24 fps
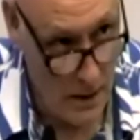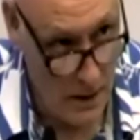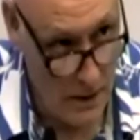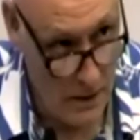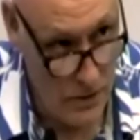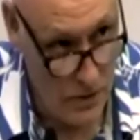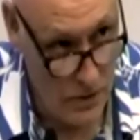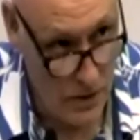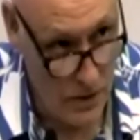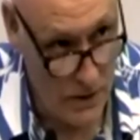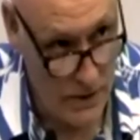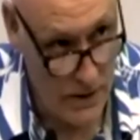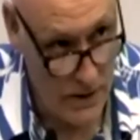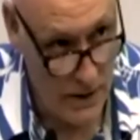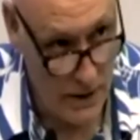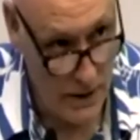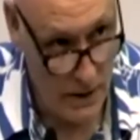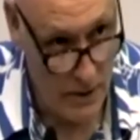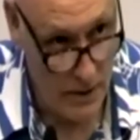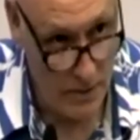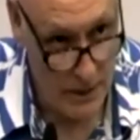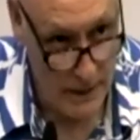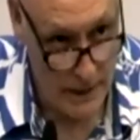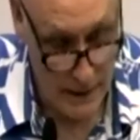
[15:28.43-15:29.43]
And Trotsky
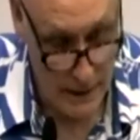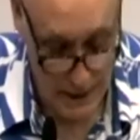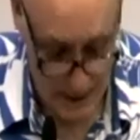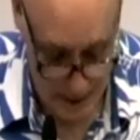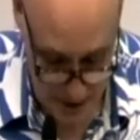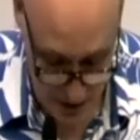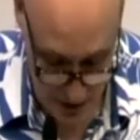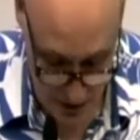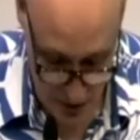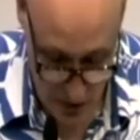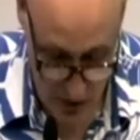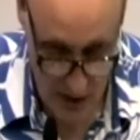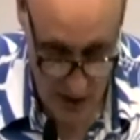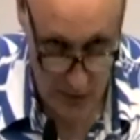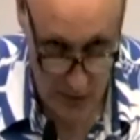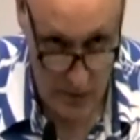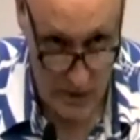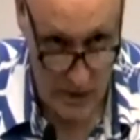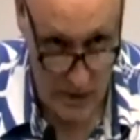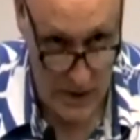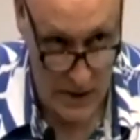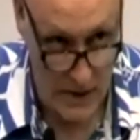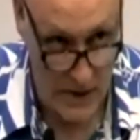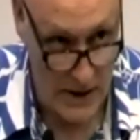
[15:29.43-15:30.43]
completely disagreed with
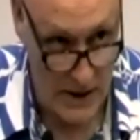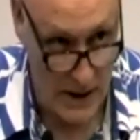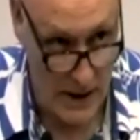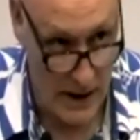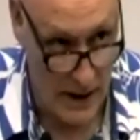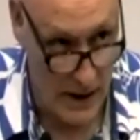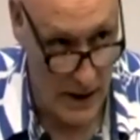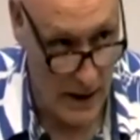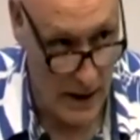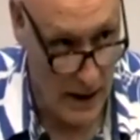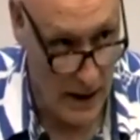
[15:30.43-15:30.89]
this, saying,